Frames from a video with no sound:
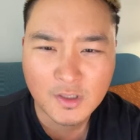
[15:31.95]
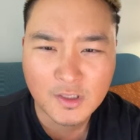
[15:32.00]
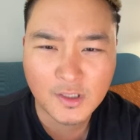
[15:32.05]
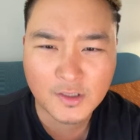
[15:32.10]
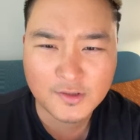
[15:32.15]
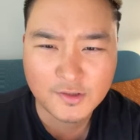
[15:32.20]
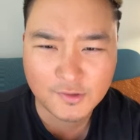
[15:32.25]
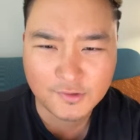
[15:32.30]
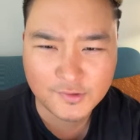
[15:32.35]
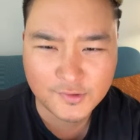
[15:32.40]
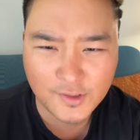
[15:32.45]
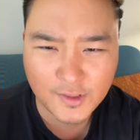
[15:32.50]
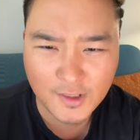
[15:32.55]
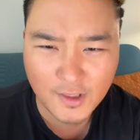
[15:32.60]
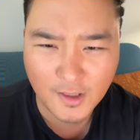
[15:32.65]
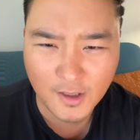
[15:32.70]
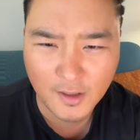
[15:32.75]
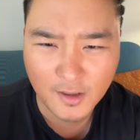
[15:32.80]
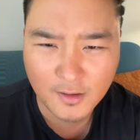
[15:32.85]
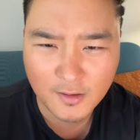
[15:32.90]
Good to
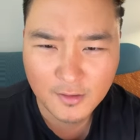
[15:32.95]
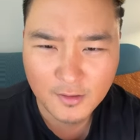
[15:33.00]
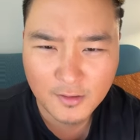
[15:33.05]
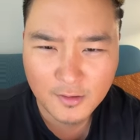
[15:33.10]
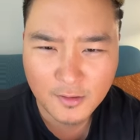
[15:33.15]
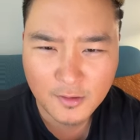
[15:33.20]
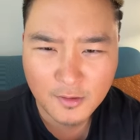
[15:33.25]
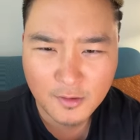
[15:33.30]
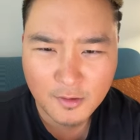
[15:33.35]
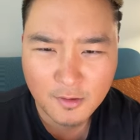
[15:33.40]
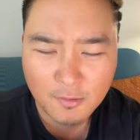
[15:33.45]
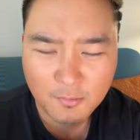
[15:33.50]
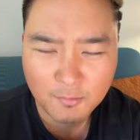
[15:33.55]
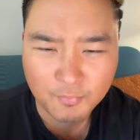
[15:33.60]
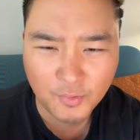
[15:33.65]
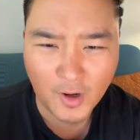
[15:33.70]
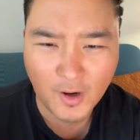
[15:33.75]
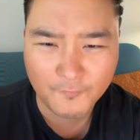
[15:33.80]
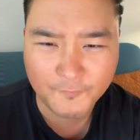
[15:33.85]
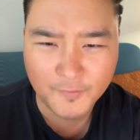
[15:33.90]
see you,
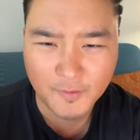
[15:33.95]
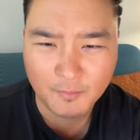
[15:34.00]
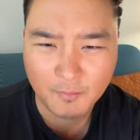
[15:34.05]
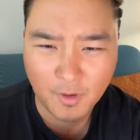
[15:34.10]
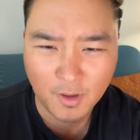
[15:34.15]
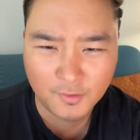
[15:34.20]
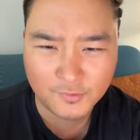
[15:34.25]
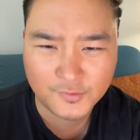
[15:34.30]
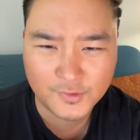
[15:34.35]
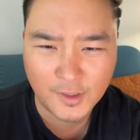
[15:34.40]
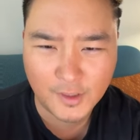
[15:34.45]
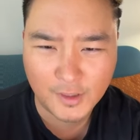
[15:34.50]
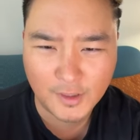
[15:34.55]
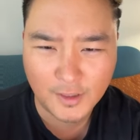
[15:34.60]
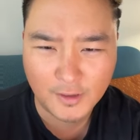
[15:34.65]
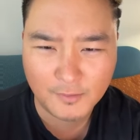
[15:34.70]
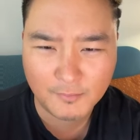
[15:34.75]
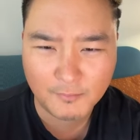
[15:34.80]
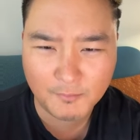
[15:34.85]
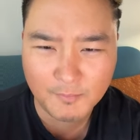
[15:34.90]
Prophet
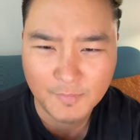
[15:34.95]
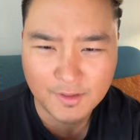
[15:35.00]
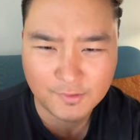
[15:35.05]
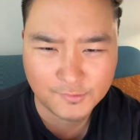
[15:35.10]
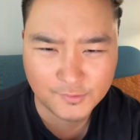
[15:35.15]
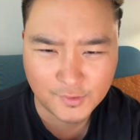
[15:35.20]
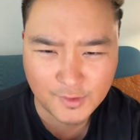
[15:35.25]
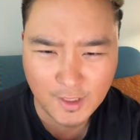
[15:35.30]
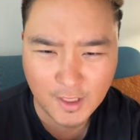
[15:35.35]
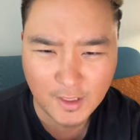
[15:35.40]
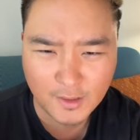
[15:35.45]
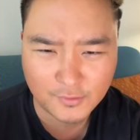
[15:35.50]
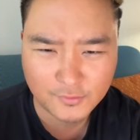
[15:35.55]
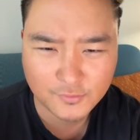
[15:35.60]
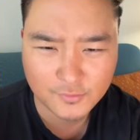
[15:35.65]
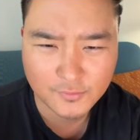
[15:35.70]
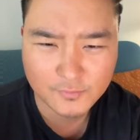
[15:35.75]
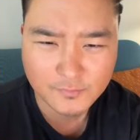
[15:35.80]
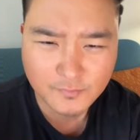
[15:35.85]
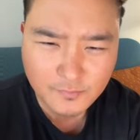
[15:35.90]
Marcella. Miss you
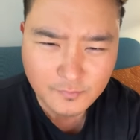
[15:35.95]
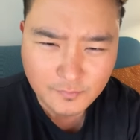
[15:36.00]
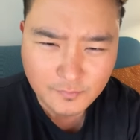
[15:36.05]
guys.